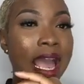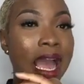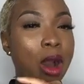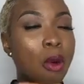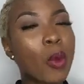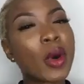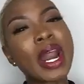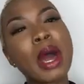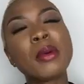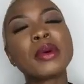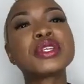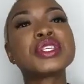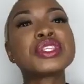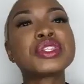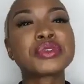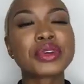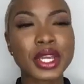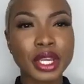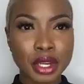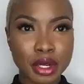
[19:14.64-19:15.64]
when I was
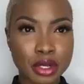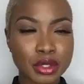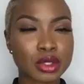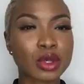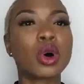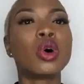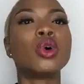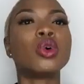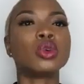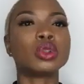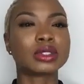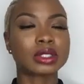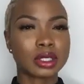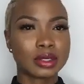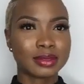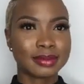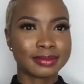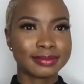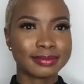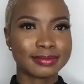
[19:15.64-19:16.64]
3 years old,
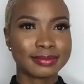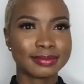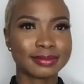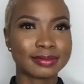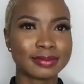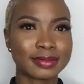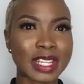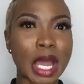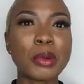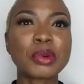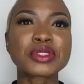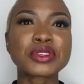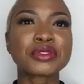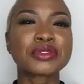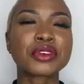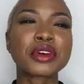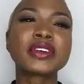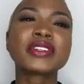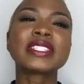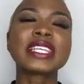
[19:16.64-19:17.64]
that was the
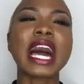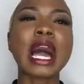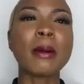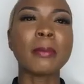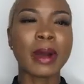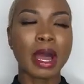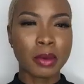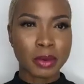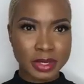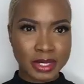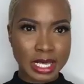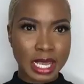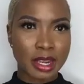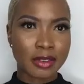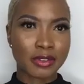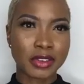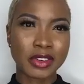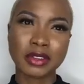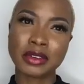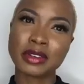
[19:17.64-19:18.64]
first time I was
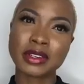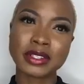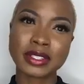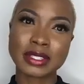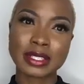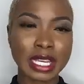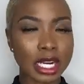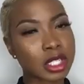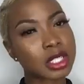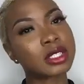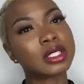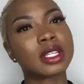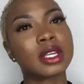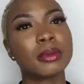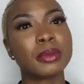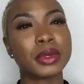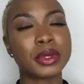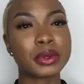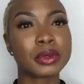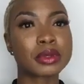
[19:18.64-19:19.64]
ever sexually
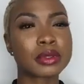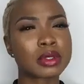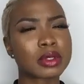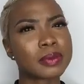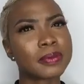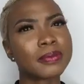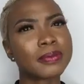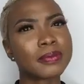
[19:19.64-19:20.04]
abused.